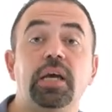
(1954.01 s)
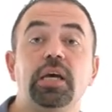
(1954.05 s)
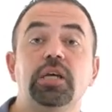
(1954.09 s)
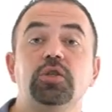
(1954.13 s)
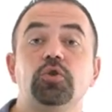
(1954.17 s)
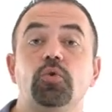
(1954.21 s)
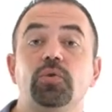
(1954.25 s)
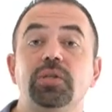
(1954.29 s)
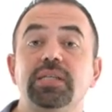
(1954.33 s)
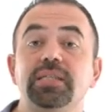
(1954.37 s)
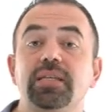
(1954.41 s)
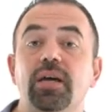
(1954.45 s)

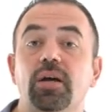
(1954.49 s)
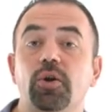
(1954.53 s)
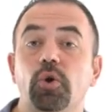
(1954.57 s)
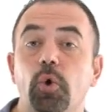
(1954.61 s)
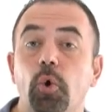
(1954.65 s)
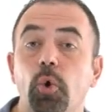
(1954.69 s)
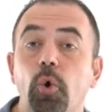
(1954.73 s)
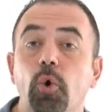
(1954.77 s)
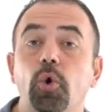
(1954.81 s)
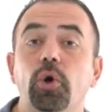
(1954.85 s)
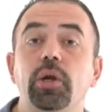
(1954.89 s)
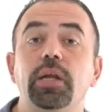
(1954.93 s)
So these are
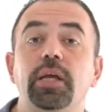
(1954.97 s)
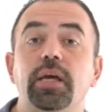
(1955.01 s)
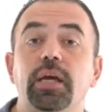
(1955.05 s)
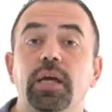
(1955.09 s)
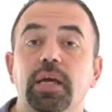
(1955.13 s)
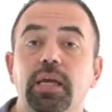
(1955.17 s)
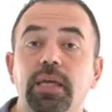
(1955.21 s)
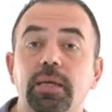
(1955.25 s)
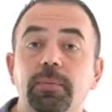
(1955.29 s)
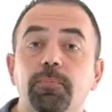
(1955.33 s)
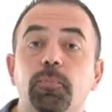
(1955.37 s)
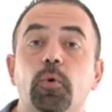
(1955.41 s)
all
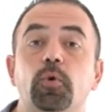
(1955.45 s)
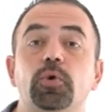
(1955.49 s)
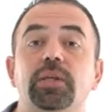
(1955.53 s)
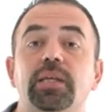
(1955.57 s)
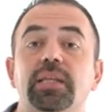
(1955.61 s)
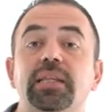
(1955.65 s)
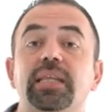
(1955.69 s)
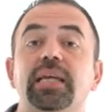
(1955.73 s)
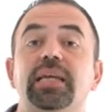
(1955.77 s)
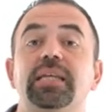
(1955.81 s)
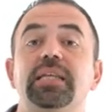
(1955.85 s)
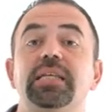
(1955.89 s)

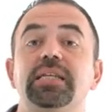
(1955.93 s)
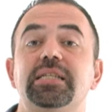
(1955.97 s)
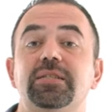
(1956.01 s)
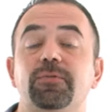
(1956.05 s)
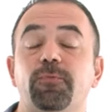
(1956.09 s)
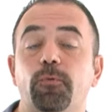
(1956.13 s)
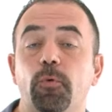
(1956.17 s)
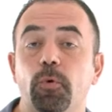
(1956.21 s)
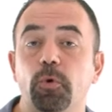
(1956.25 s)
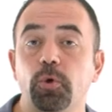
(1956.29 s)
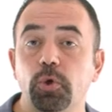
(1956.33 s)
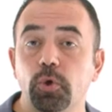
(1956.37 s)
important techniques
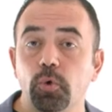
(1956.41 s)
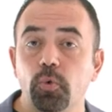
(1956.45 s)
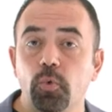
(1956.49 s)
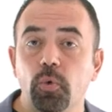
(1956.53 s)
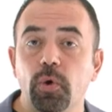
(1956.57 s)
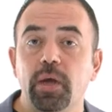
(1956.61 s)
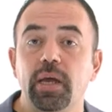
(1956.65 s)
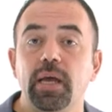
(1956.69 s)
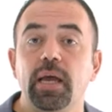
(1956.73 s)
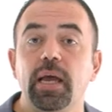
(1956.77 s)
for you